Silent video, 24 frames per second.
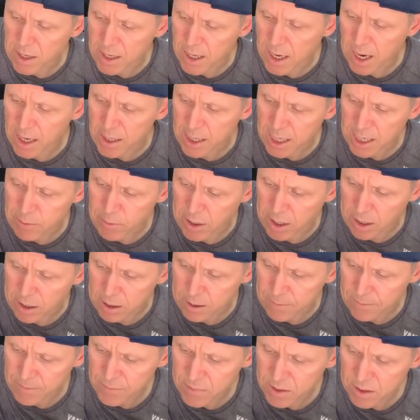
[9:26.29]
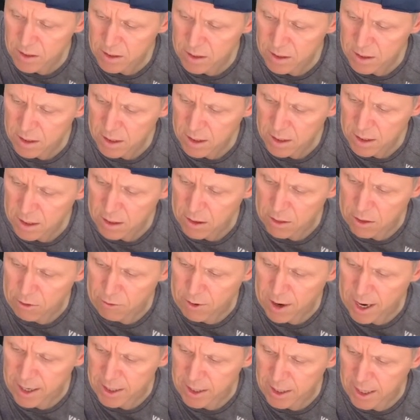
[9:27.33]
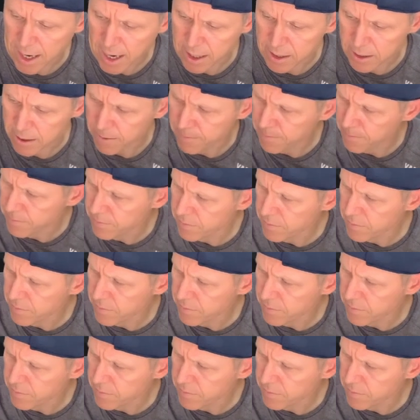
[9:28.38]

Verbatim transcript: me an email. The Rider Guider